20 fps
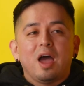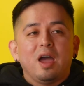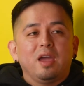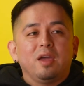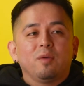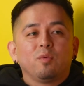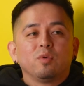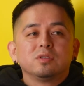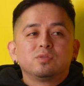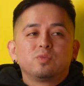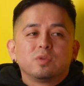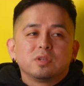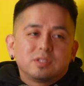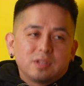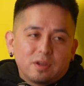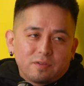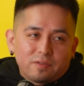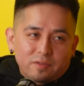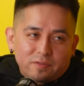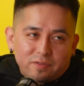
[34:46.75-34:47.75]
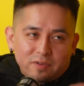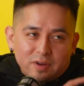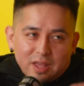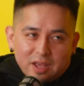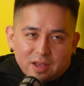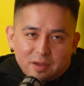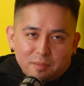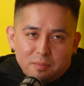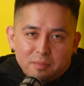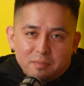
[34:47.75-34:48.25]
I was resentful for
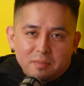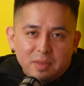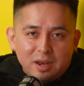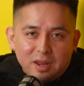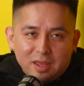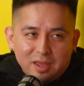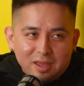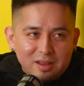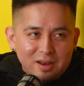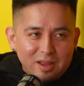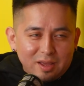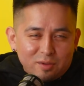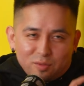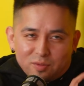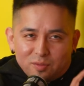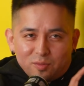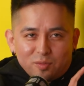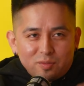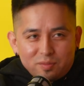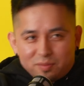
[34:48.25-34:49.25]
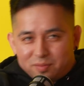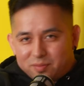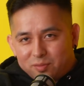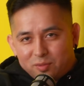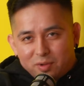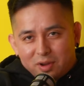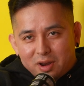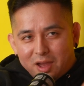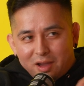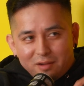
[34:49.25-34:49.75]
like a minute, like
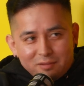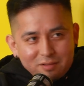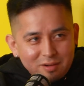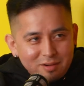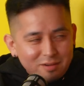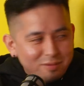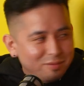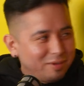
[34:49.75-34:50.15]
1 hour or